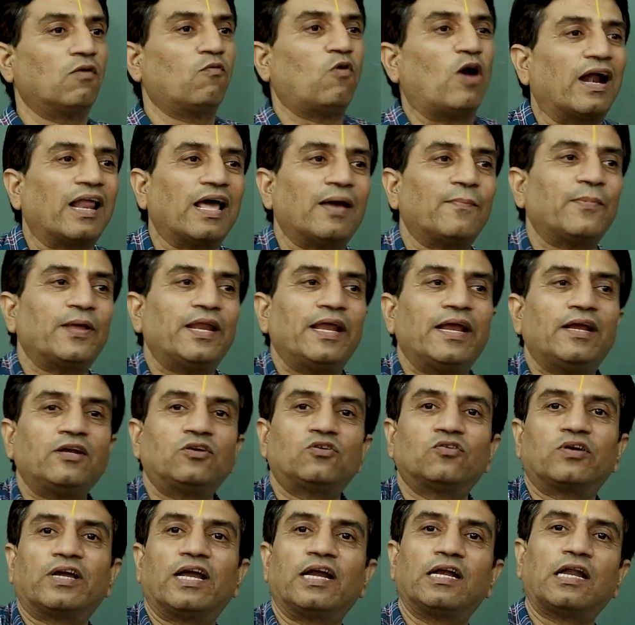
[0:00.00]
what happening
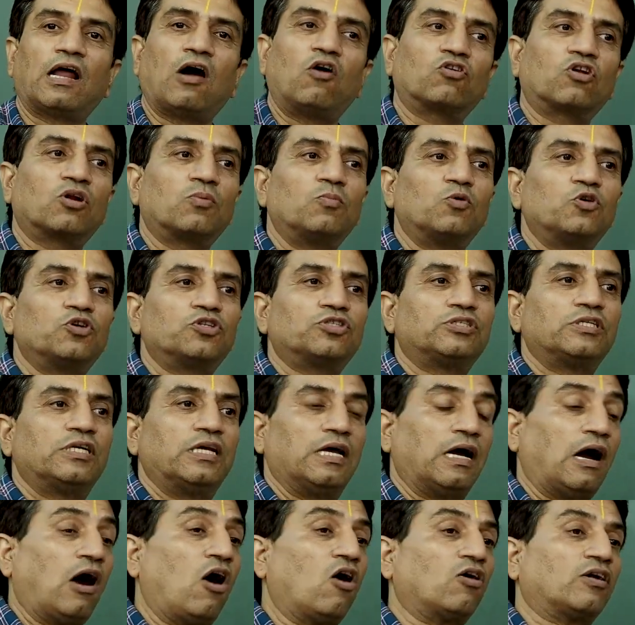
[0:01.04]
to get
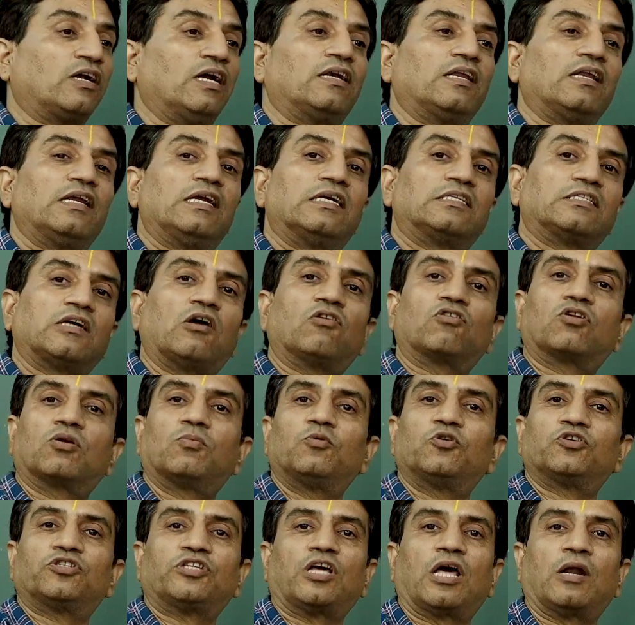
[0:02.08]
octet in its
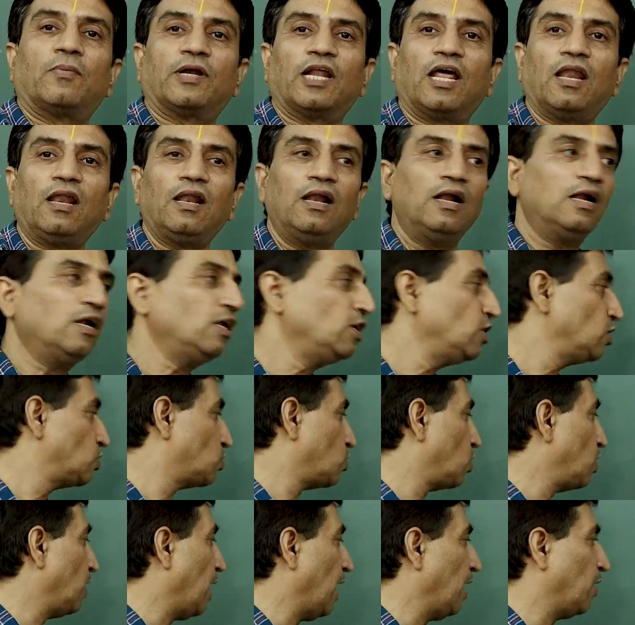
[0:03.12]
outermost orbital? So,
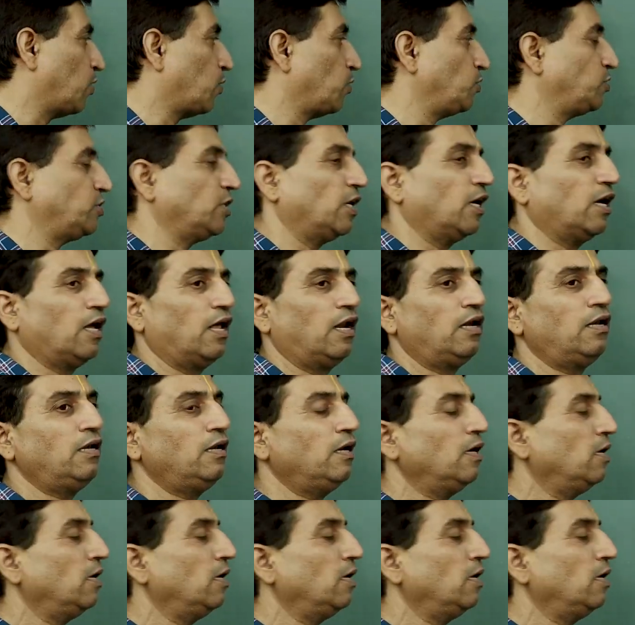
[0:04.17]
nitrogen,